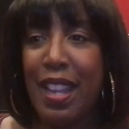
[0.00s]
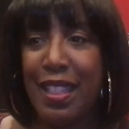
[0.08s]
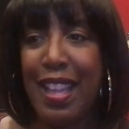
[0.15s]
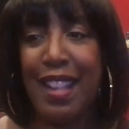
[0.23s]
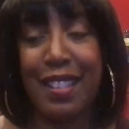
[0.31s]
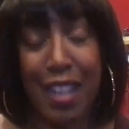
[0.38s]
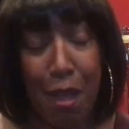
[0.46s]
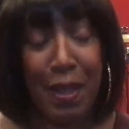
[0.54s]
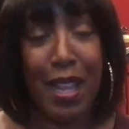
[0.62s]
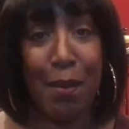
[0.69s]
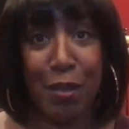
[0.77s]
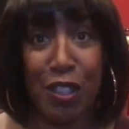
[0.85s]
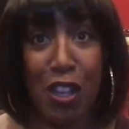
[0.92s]
That's coming
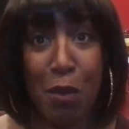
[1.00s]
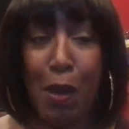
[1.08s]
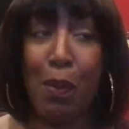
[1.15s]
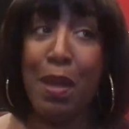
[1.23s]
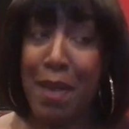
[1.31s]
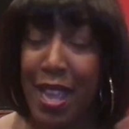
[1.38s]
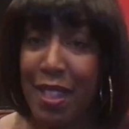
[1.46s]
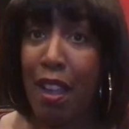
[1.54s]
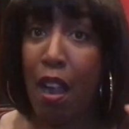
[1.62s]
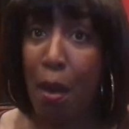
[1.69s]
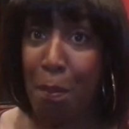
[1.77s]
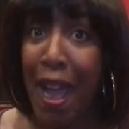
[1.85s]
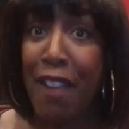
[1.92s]
up soon. But we made
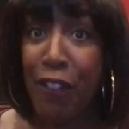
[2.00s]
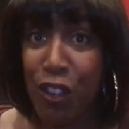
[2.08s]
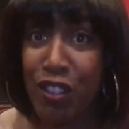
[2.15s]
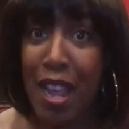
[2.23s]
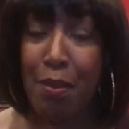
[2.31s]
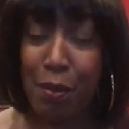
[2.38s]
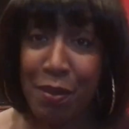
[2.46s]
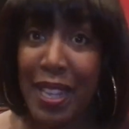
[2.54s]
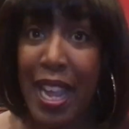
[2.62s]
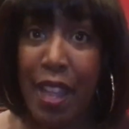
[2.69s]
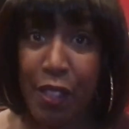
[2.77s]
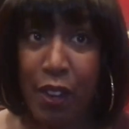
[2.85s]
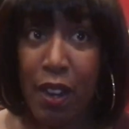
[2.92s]
my first album
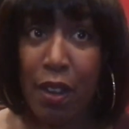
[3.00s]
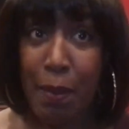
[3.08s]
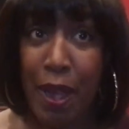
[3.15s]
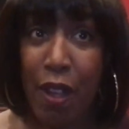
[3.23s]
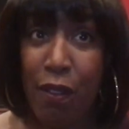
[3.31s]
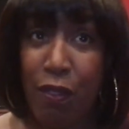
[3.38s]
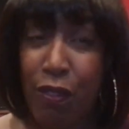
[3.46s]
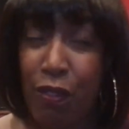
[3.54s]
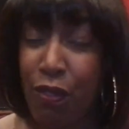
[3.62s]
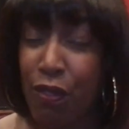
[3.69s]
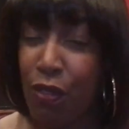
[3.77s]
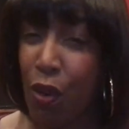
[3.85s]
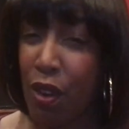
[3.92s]
together about
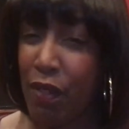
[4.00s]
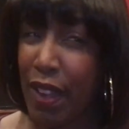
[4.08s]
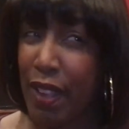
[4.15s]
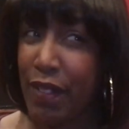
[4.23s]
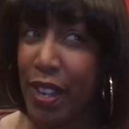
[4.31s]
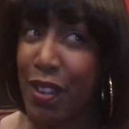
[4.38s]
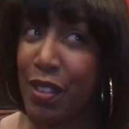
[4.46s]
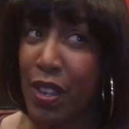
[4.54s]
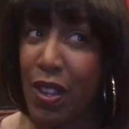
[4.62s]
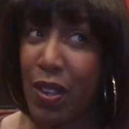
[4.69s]
four or five years ago.